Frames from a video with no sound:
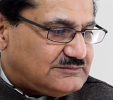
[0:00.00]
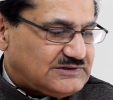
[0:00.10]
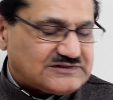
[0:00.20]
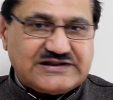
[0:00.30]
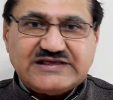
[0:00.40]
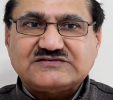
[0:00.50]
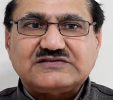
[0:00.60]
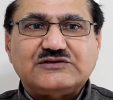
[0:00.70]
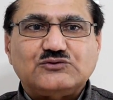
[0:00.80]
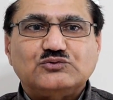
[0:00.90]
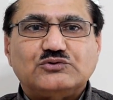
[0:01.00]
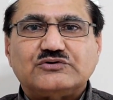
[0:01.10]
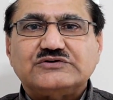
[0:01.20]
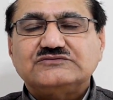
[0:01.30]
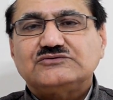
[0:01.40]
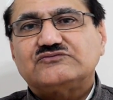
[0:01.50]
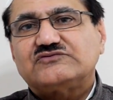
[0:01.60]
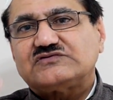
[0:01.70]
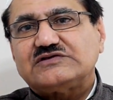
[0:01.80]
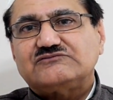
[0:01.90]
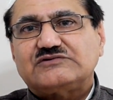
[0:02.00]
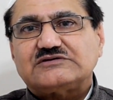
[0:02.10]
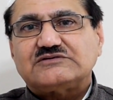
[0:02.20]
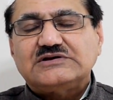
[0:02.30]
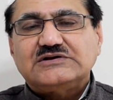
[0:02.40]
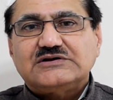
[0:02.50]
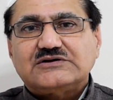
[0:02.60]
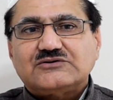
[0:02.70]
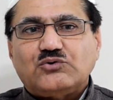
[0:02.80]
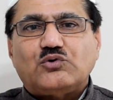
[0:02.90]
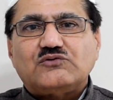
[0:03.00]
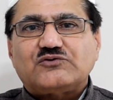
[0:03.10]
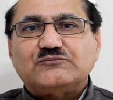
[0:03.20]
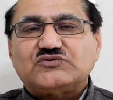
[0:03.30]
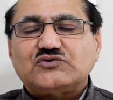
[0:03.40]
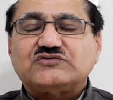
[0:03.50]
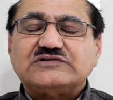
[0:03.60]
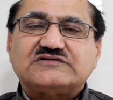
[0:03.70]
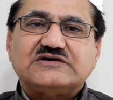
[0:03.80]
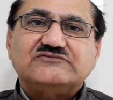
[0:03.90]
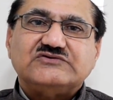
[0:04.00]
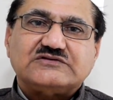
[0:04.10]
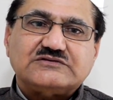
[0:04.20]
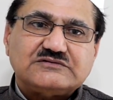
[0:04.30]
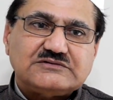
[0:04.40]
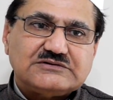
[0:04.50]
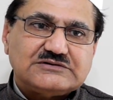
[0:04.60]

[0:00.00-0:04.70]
And the next thing you know is you've received a call from social services